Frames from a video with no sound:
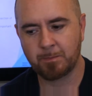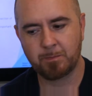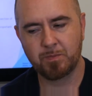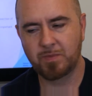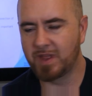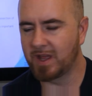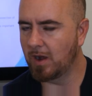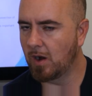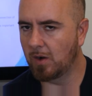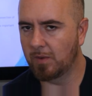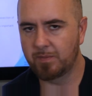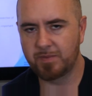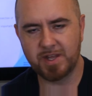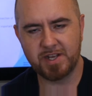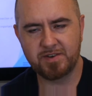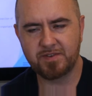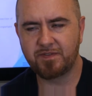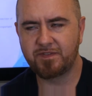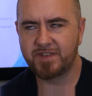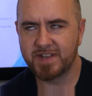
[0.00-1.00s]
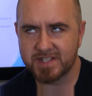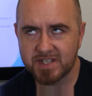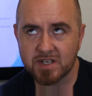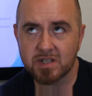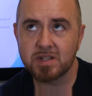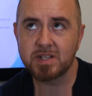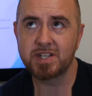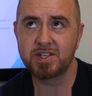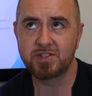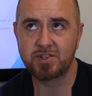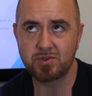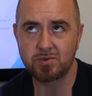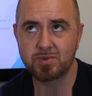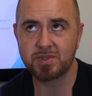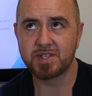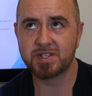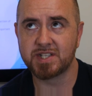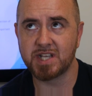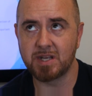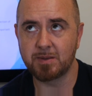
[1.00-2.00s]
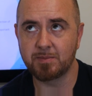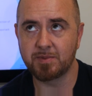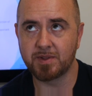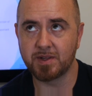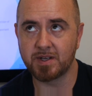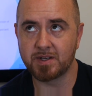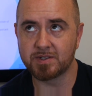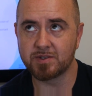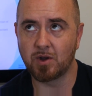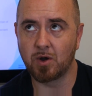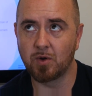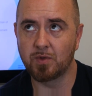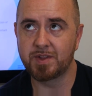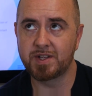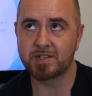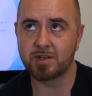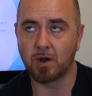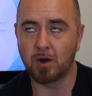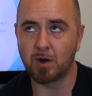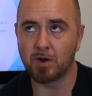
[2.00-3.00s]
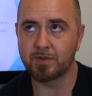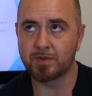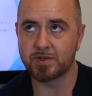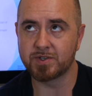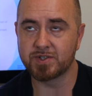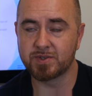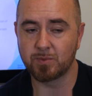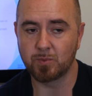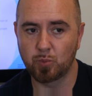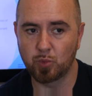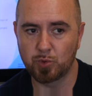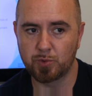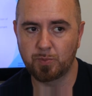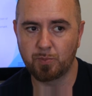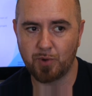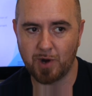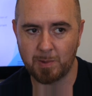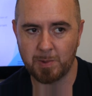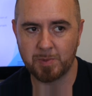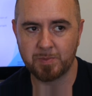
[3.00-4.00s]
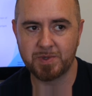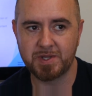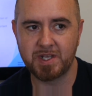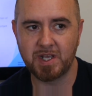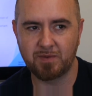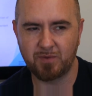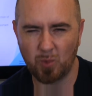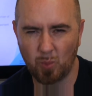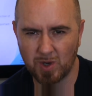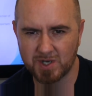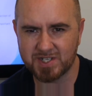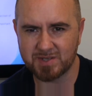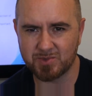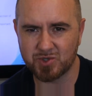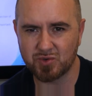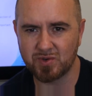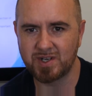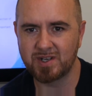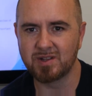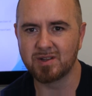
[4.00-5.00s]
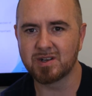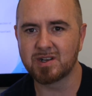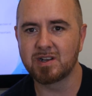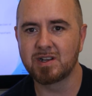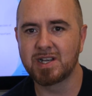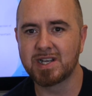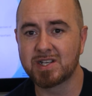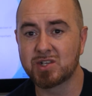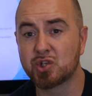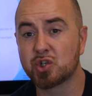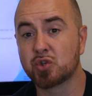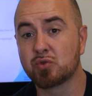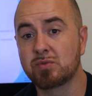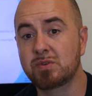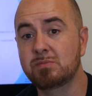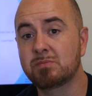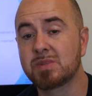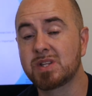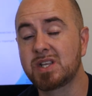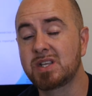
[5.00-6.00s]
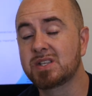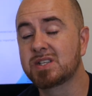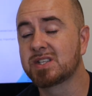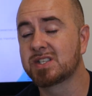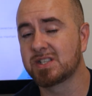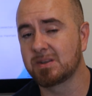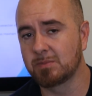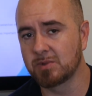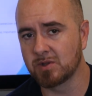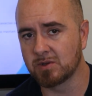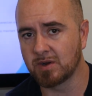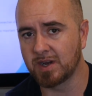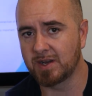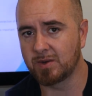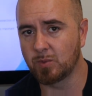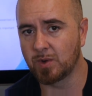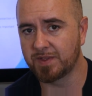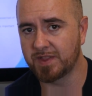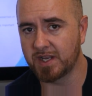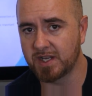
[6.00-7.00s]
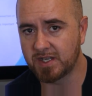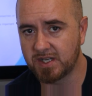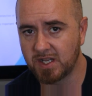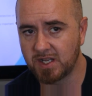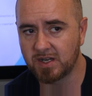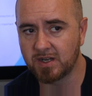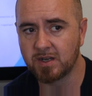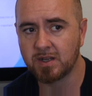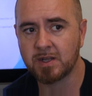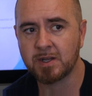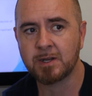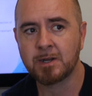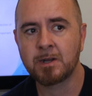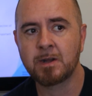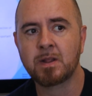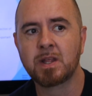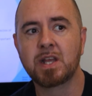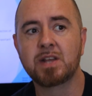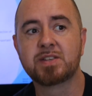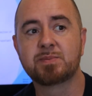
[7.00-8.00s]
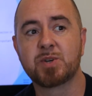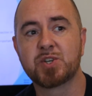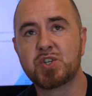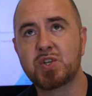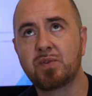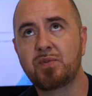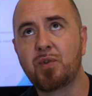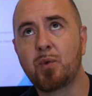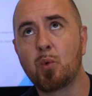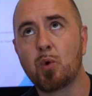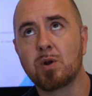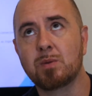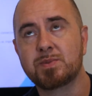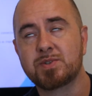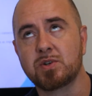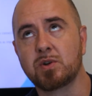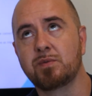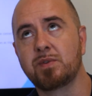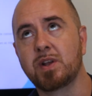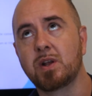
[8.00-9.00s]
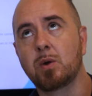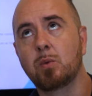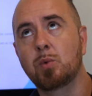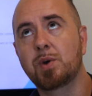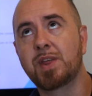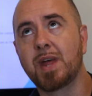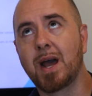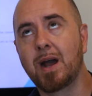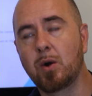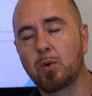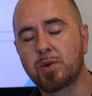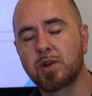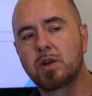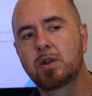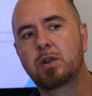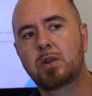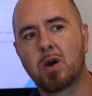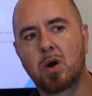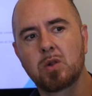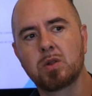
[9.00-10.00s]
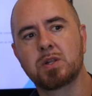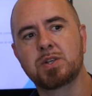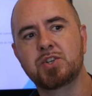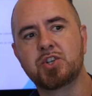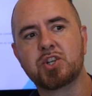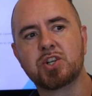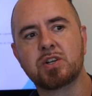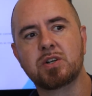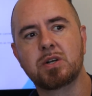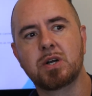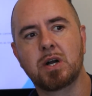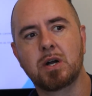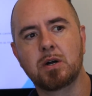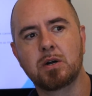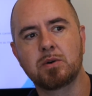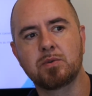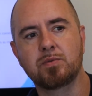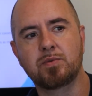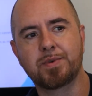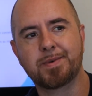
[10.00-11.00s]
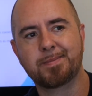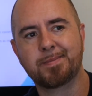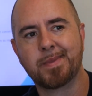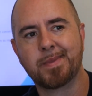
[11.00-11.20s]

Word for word: They, they physically do the same things. All these authors would probably, if you watch them treat, look extremely similar in what they did, especially if you were observing without a knowledge of